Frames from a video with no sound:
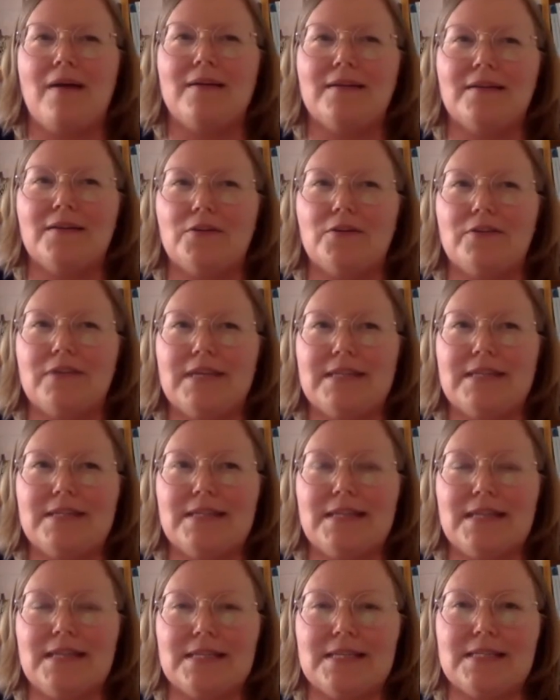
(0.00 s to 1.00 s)

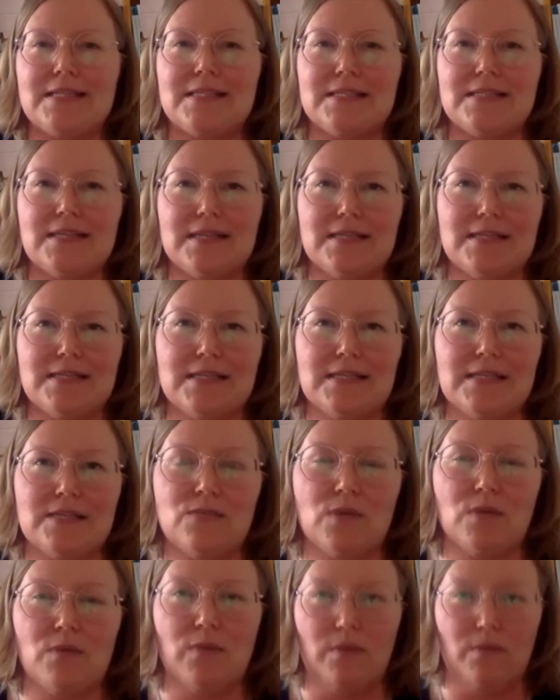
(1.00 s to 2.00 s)
oriented
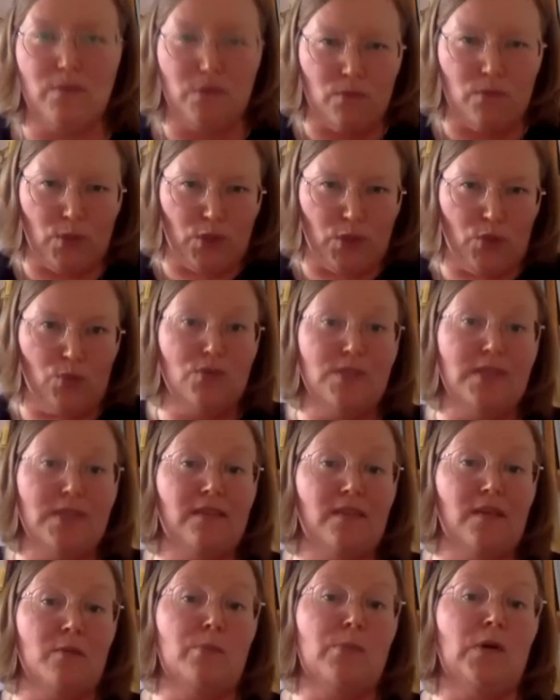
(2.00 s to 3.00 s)
exercises where people were
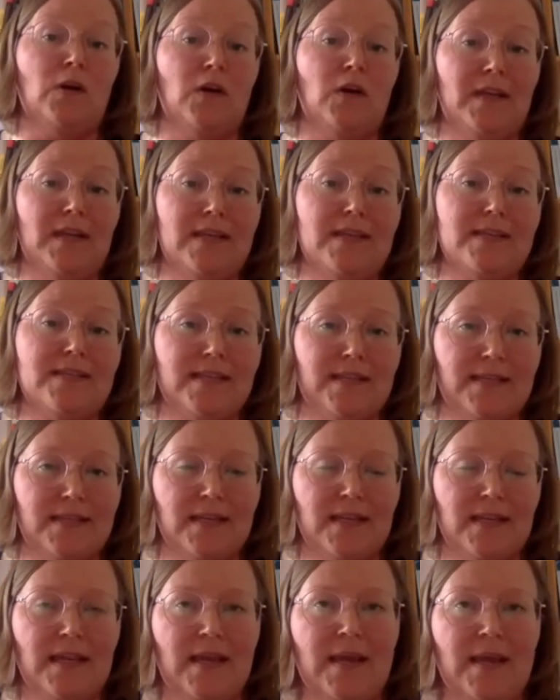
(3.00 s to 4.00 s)
using their bodies
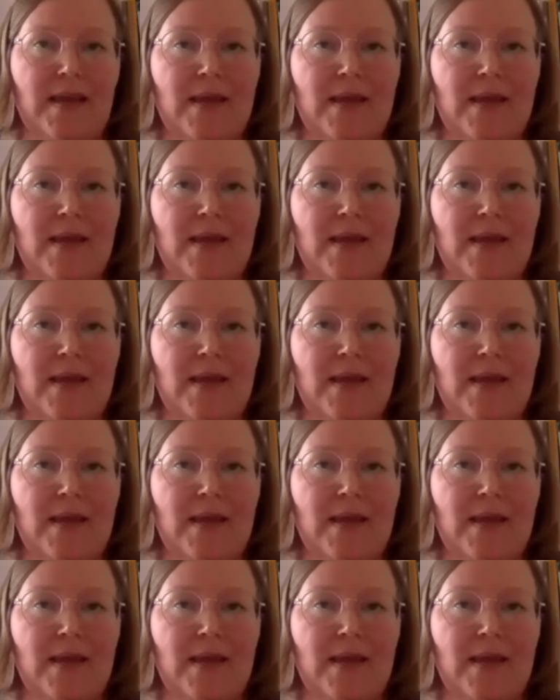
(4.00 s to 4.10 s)
and